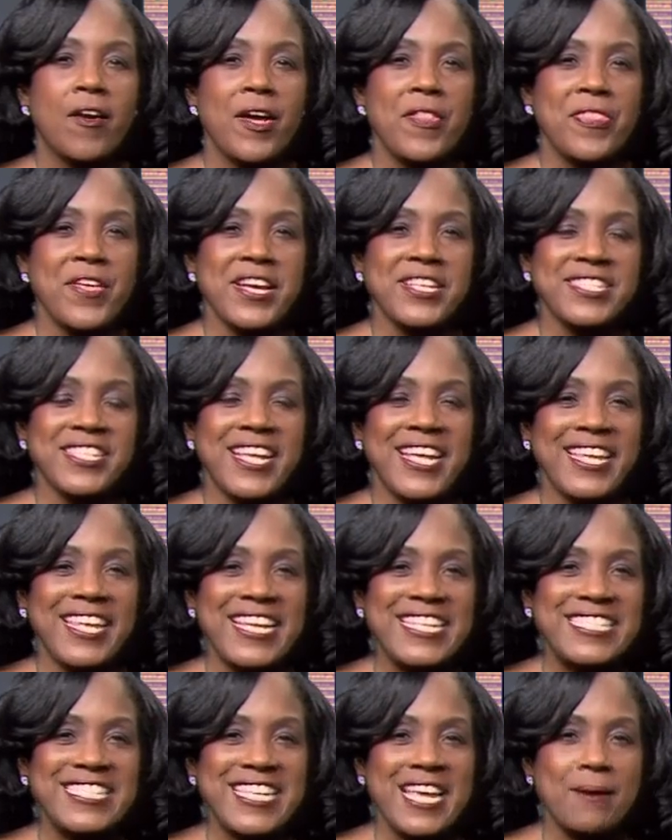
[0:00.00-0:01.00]
All right, thanks a
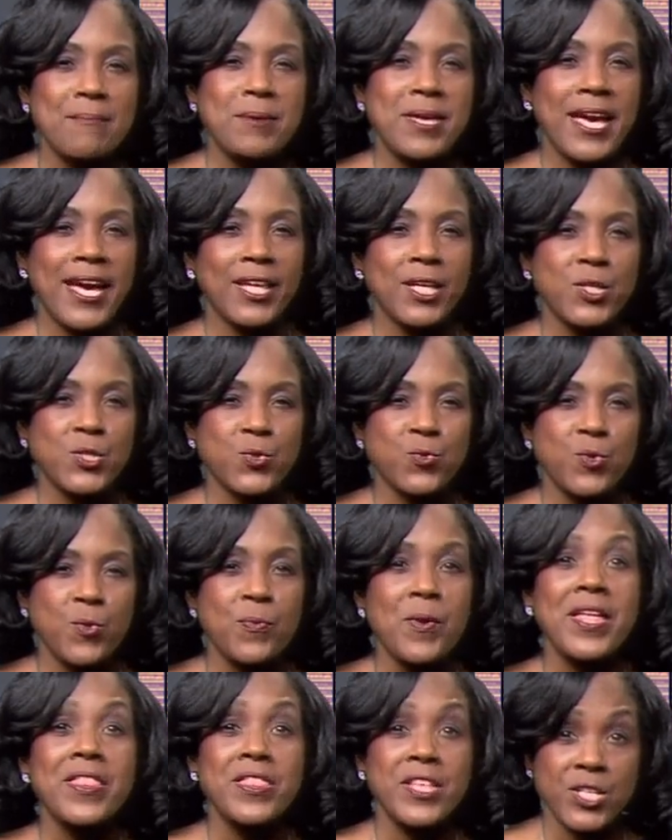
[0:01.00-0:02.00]
lot, Lindsay. I'm Kelly
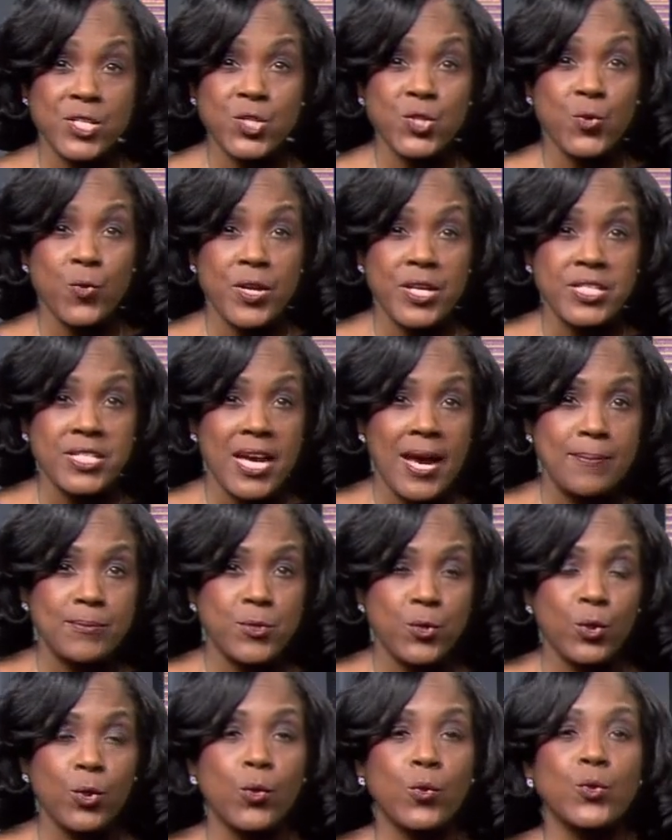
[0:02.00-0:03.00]
Swoope, and this story
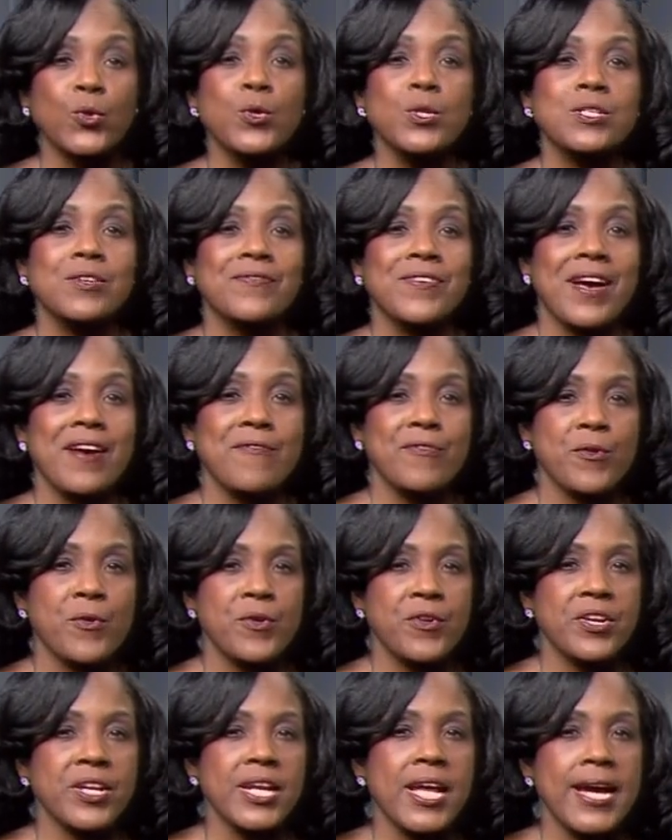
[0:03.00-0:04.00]
tops your local news at
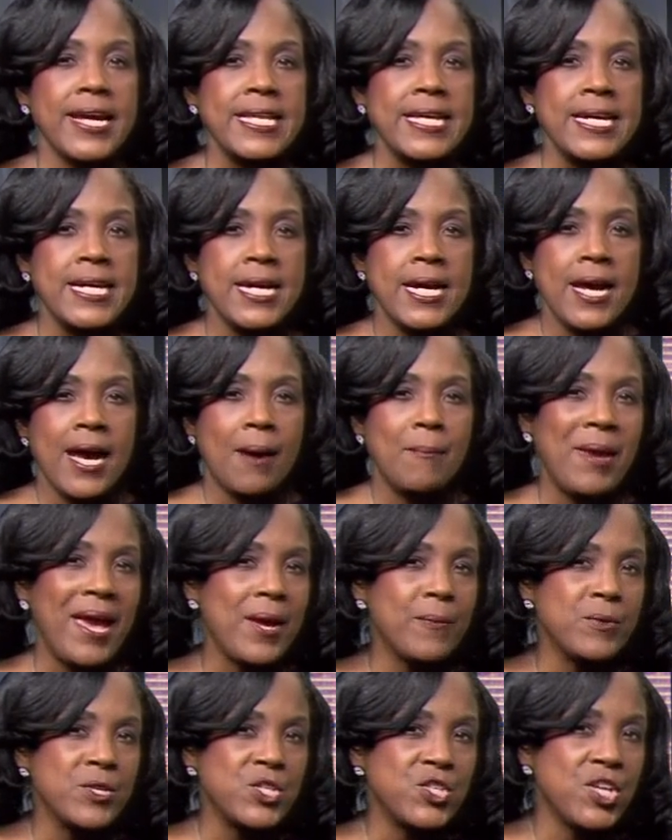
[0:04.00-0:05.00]
5:30 tonight. A
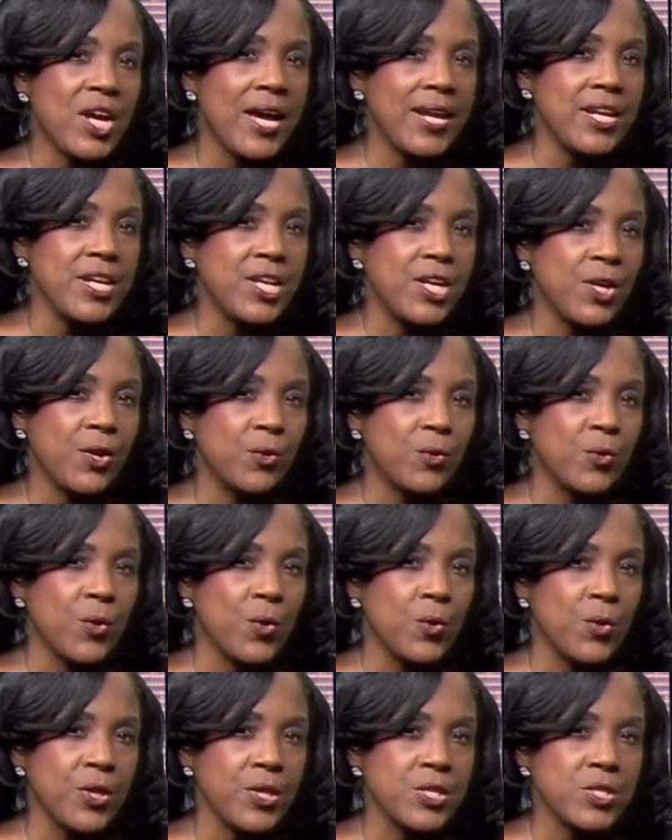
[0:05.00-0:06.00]
man was shot and
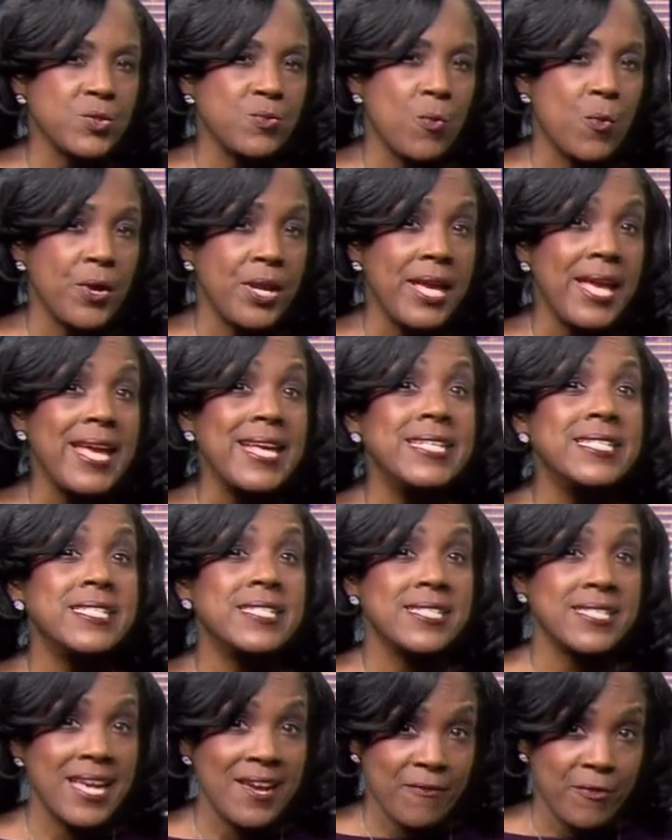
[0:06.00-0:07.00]
killed early this morning
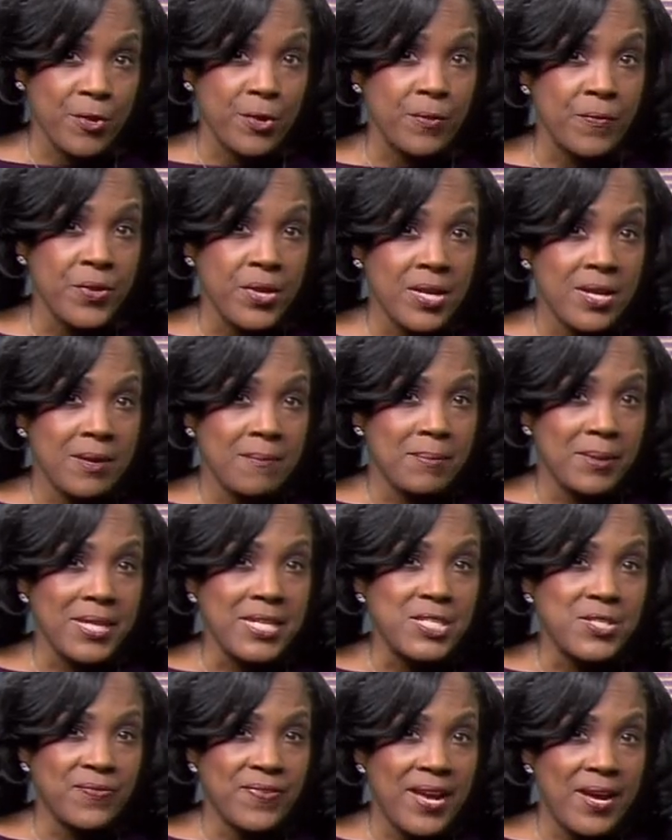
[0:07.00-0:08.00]
in Severn.
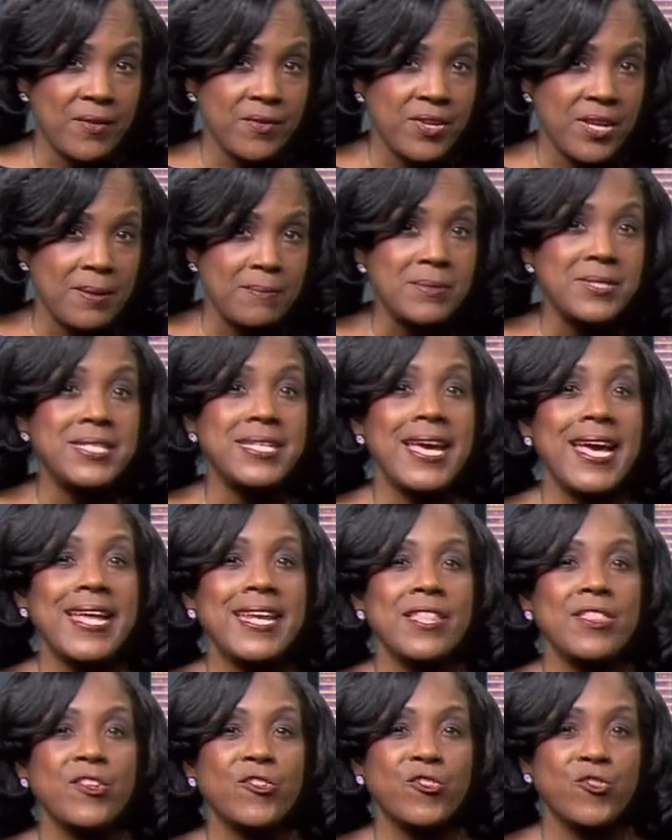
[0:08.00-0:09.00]
Police found him
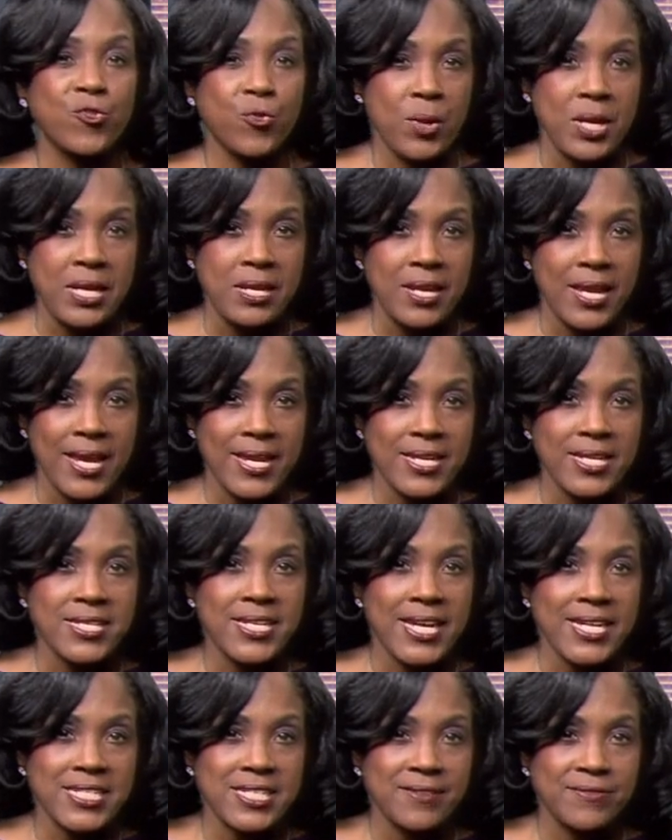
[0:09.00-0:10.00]
dead in the street,
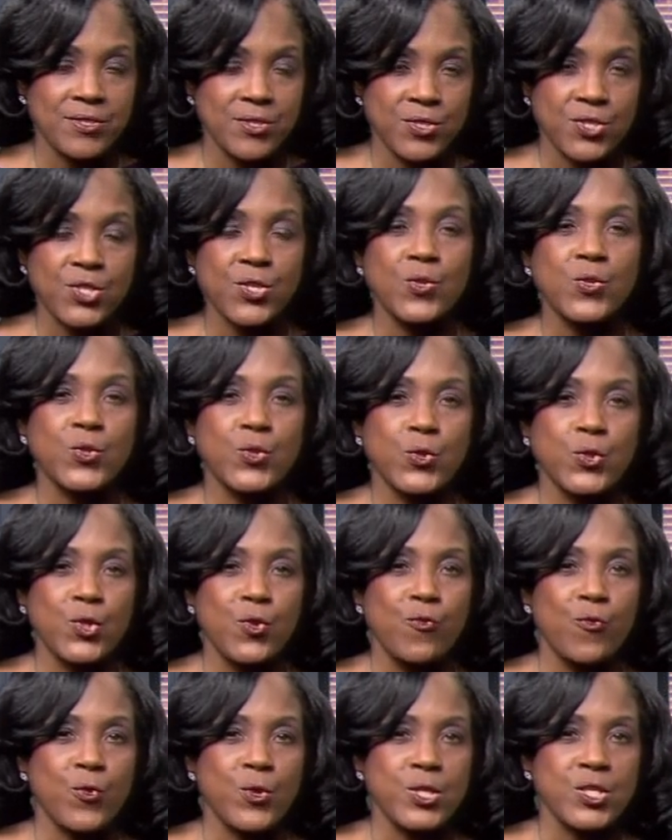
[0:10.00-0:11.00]
and detectives are still
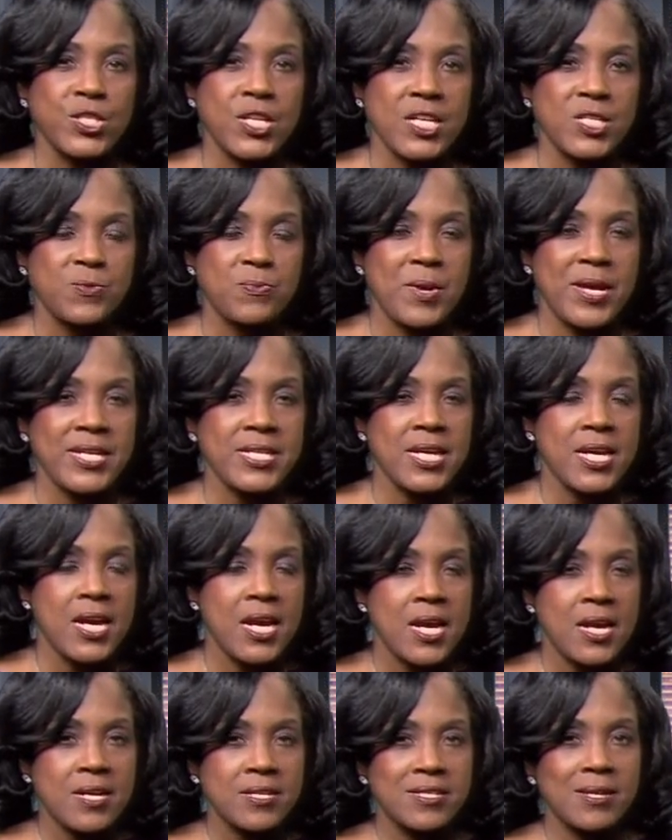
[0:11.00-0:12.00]
searching for a suspect.
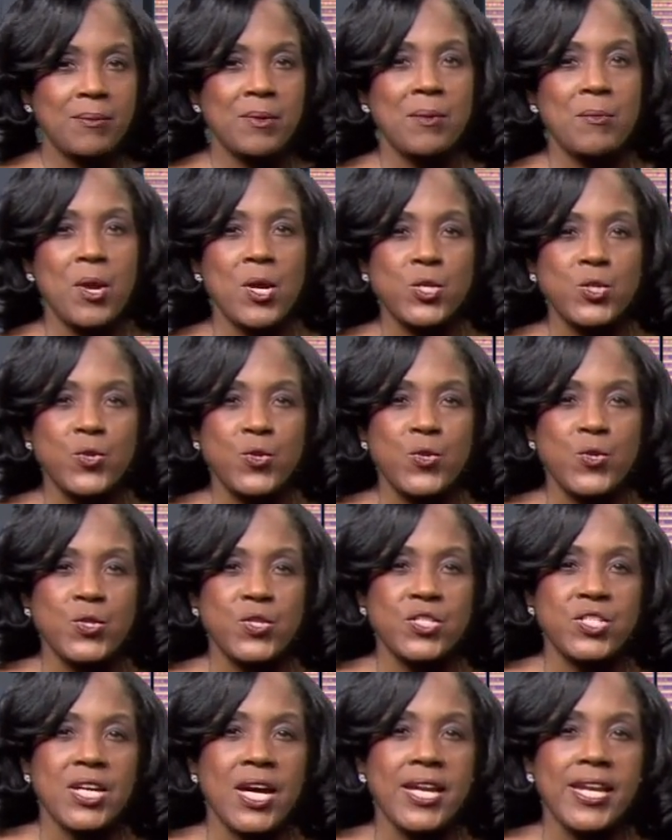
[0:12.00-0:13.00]
WMAR2
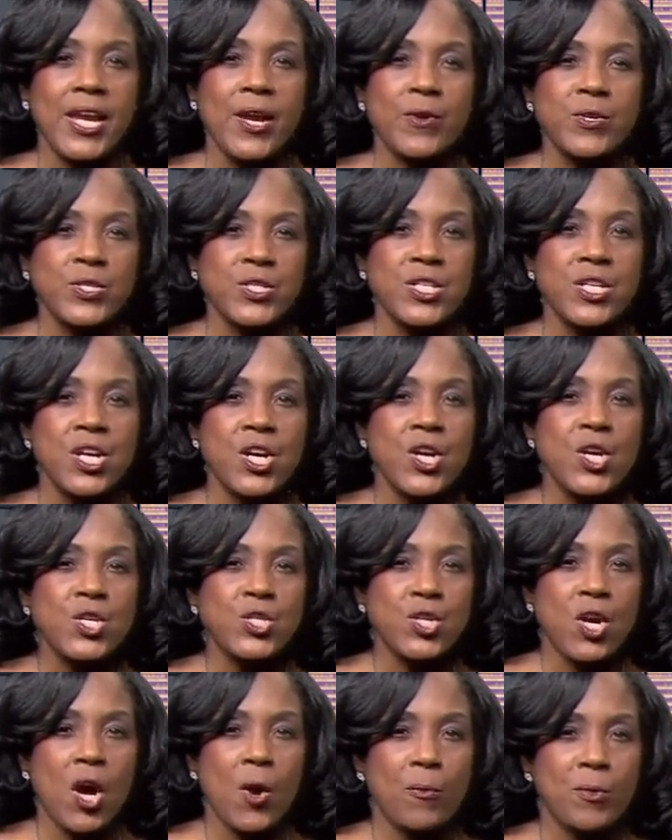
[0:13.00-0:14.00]
News' Don Harrison
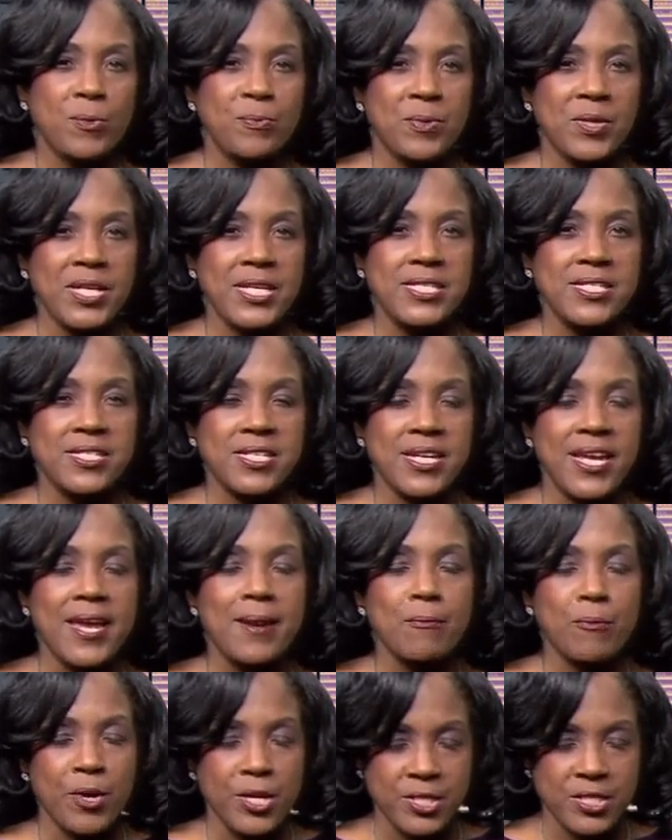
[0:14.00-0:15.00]
talked with police
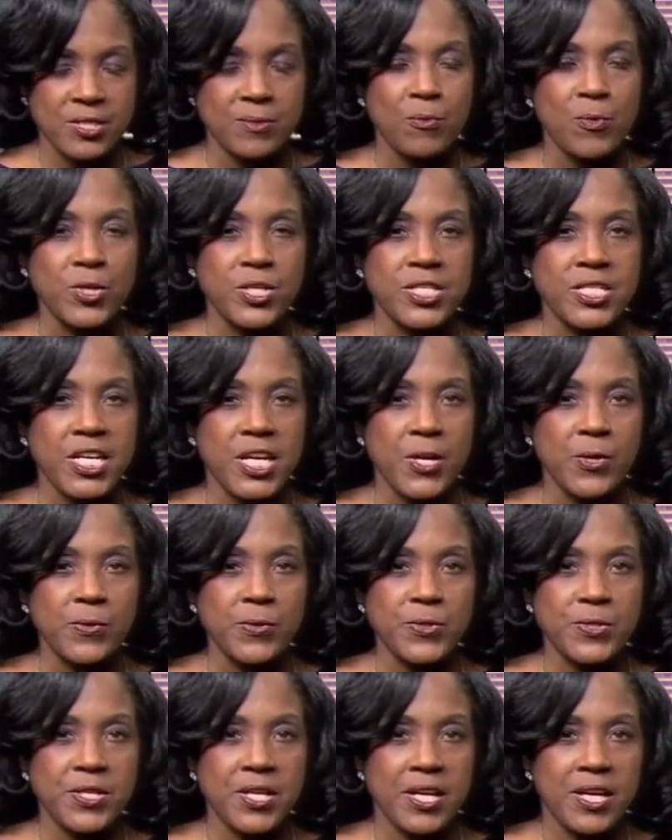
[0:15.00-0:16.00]
today and brings us more
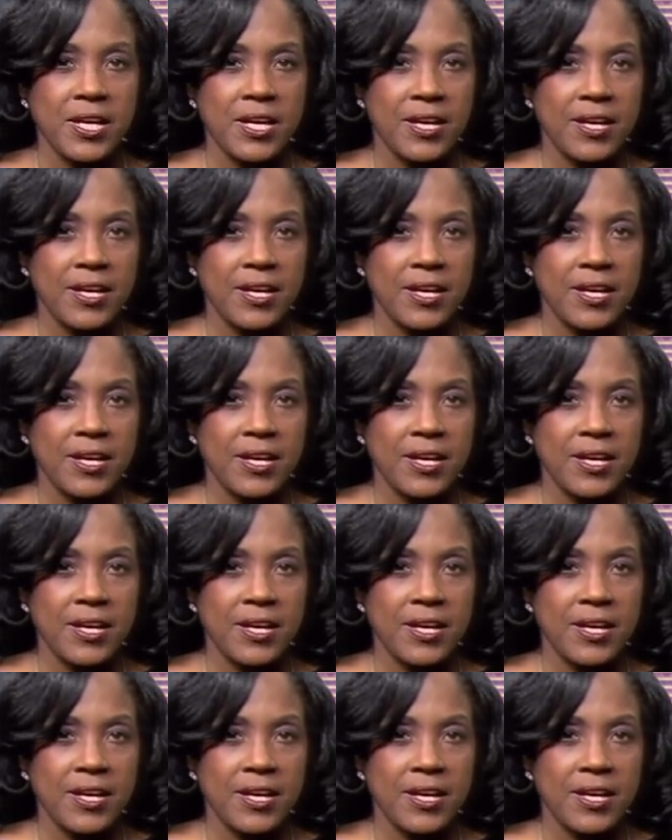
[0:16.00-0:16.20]
details.